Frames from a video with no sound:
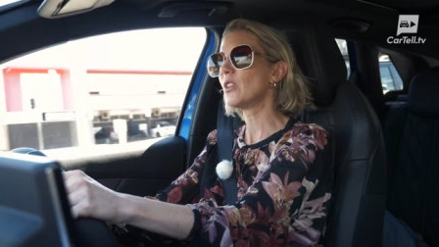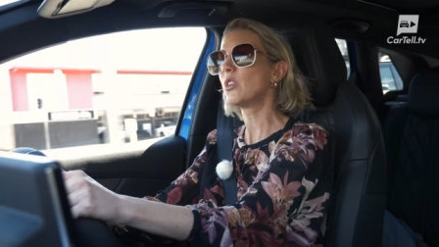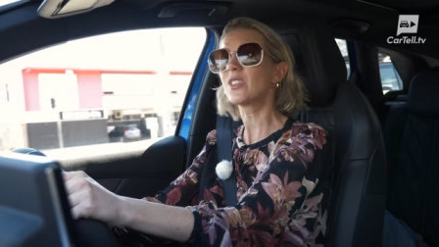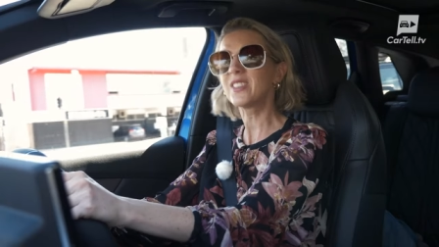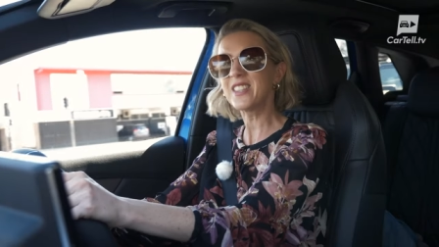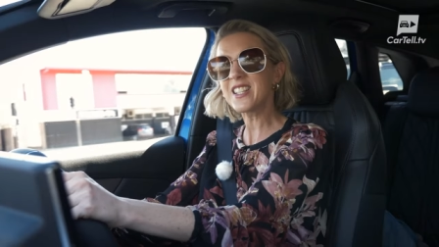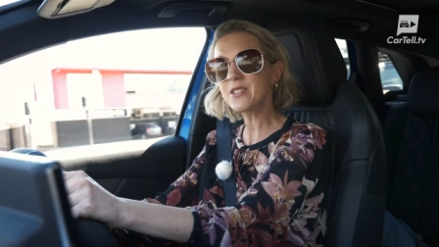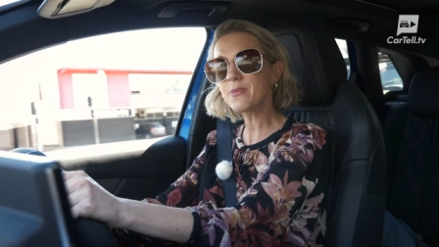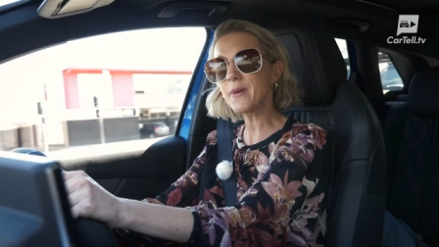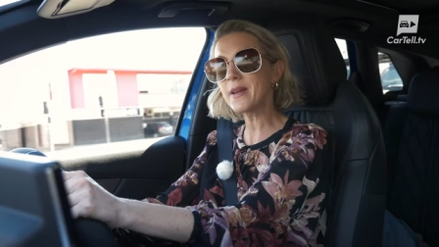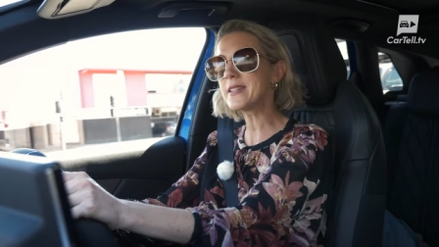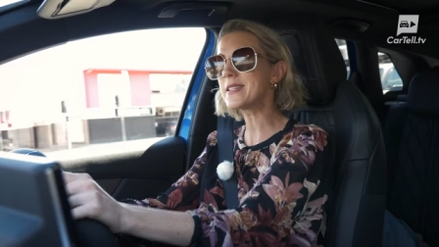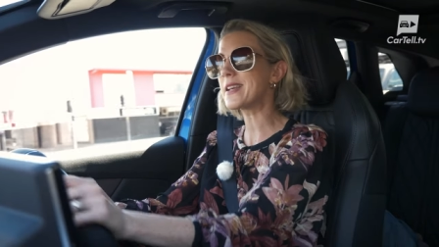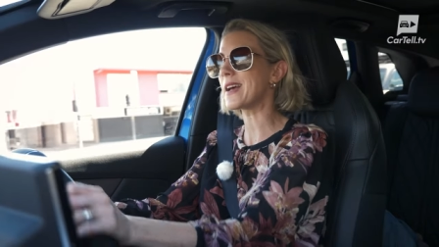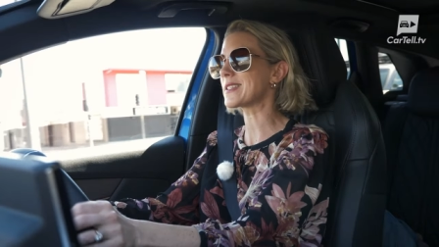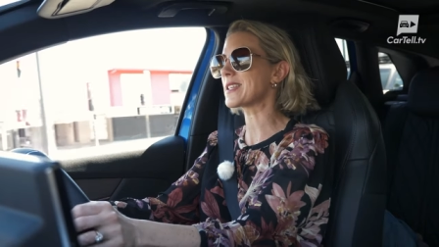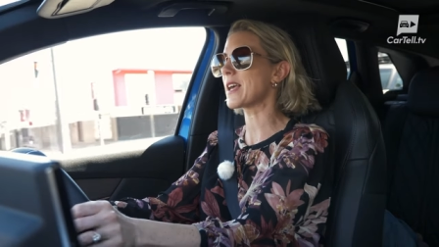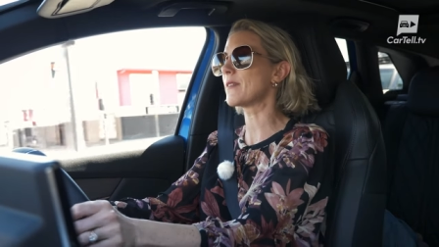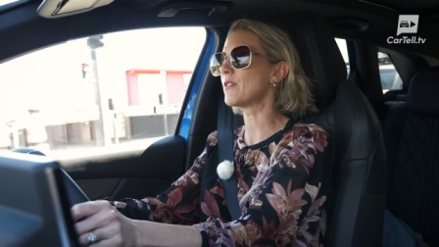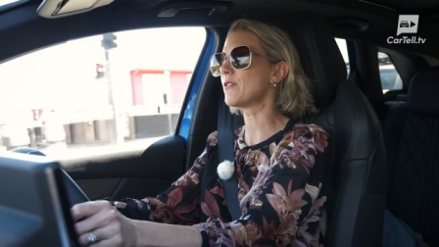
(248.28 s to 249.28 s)
Look, this one
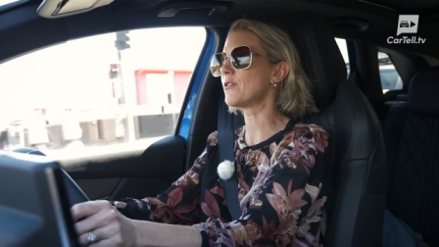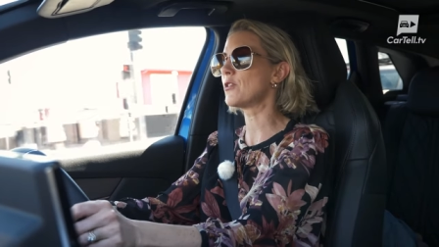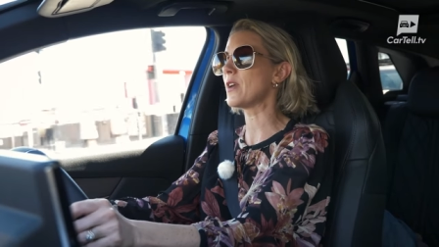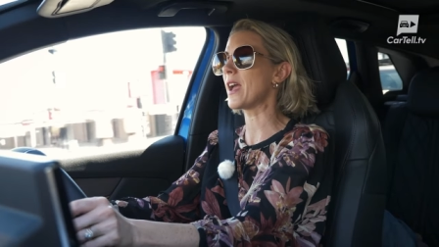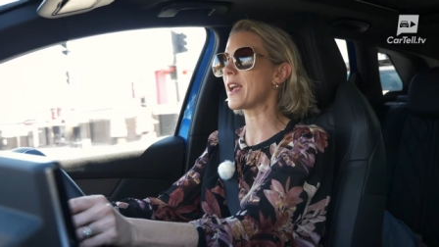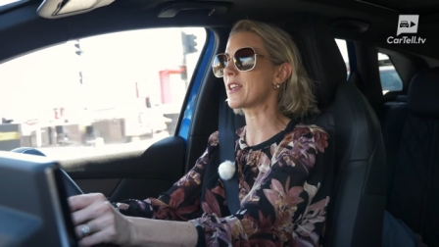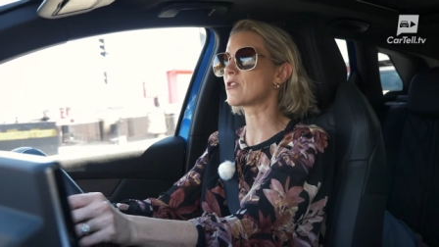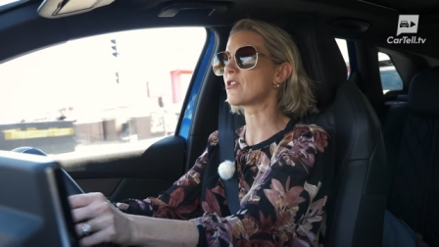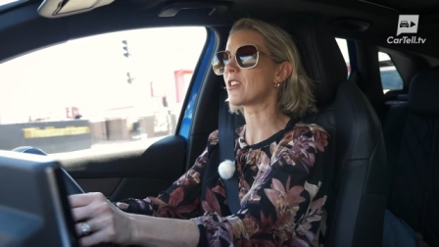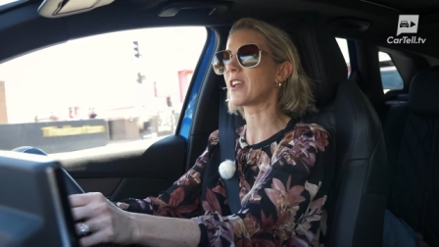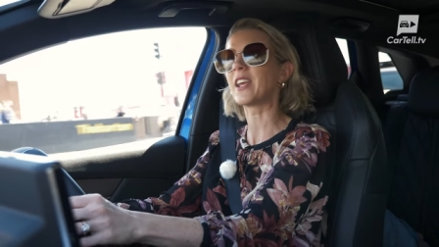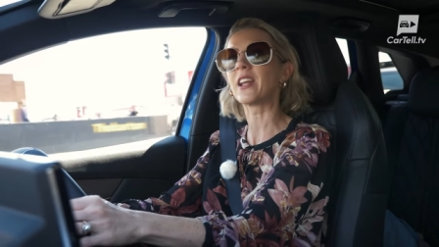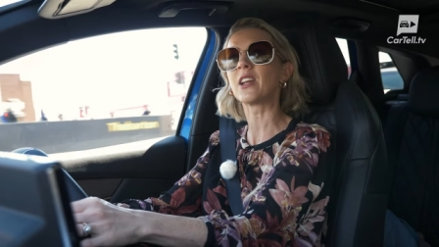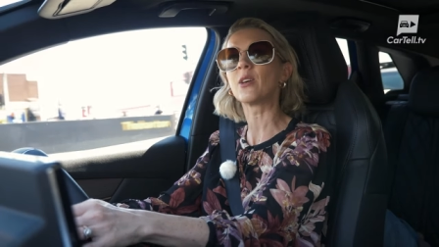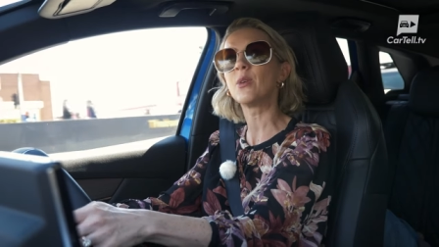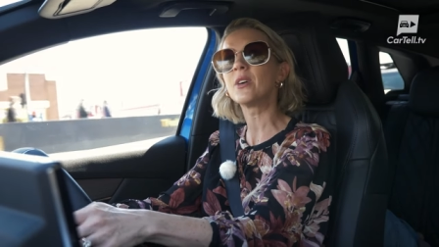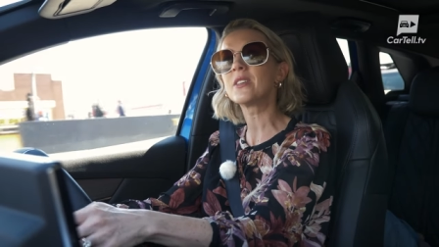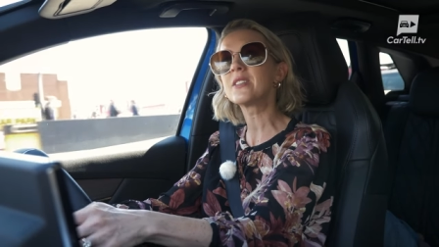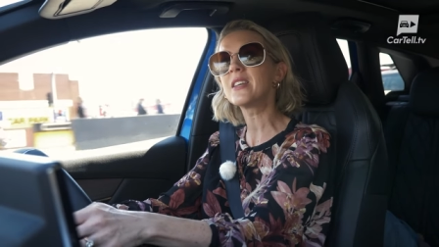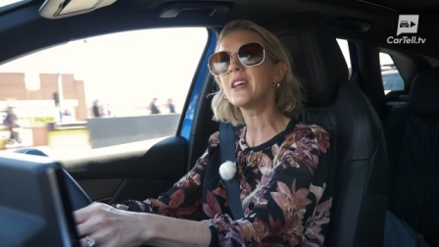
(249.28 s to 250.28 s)
does have a few extra
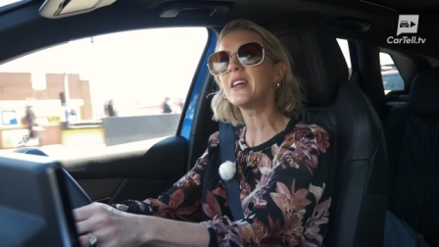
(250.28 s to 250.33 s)
kilowatts,